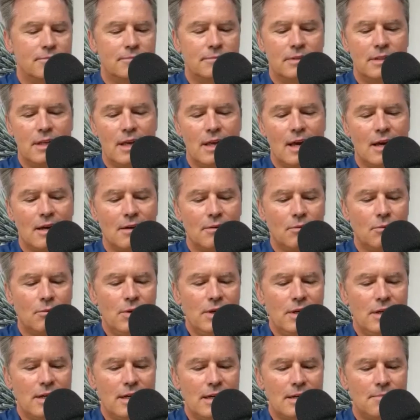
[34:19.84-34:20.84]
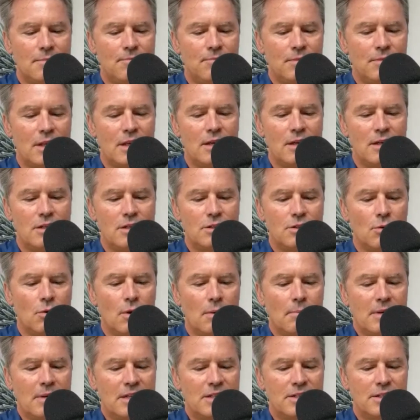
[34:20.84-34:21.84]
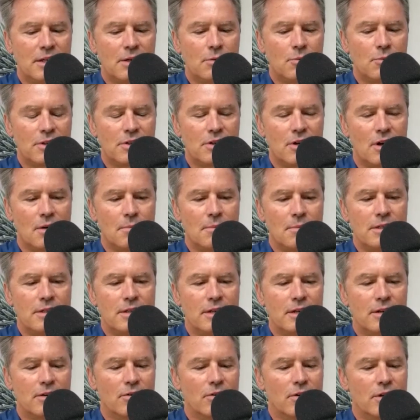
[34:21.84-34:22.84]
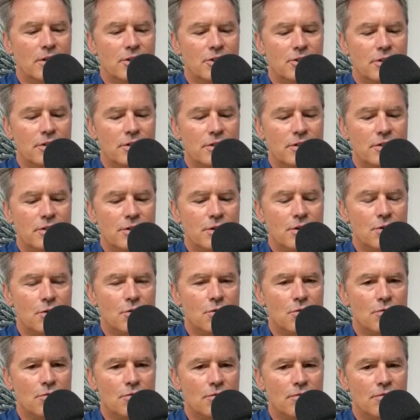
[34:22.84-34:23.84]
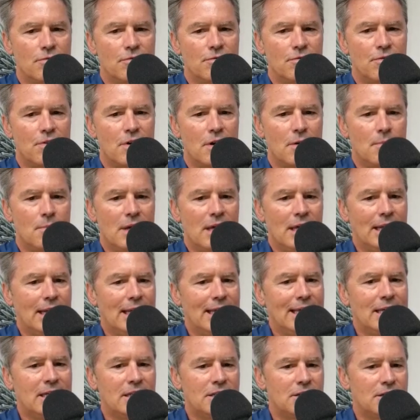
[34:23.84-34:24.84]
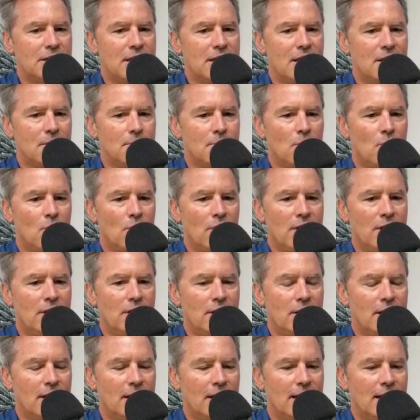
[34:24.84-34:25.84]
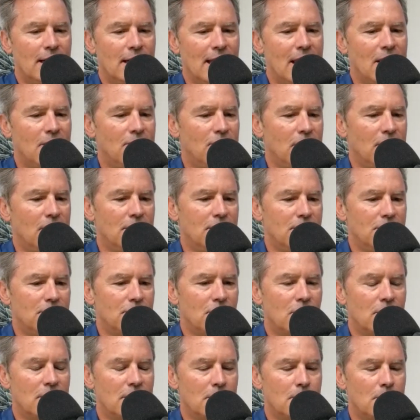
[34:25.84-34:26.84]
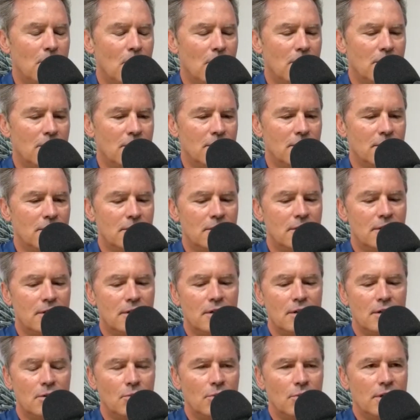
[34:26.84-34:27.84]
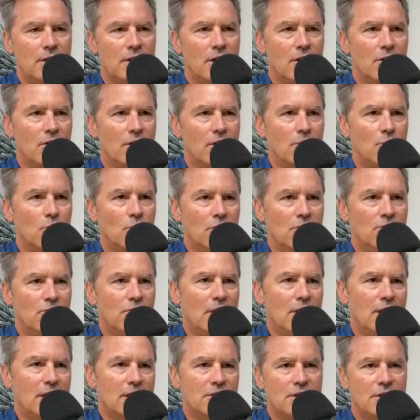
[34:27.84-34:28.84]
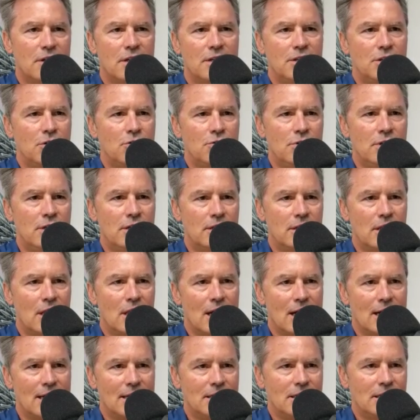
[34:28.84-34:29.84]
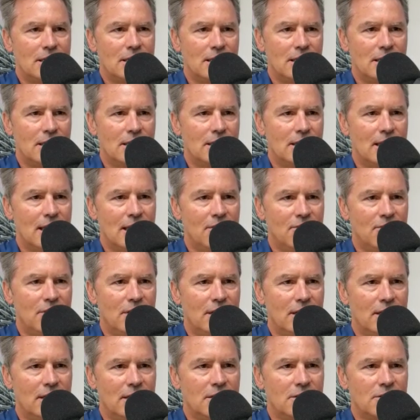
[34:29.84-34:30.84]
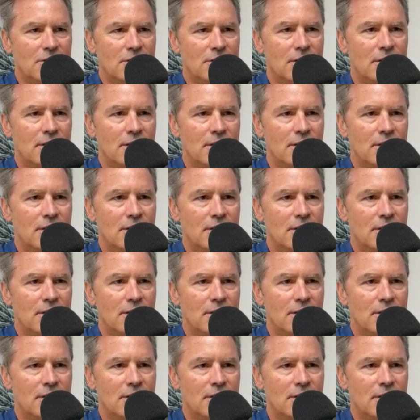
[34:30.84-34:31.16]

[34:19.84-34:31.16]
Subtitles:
Yeah, so I'm going to stick with garment decoration. So from an ink standpoint, Avient is our ink partner. We carry Wilflex and Union lines in Avient inks,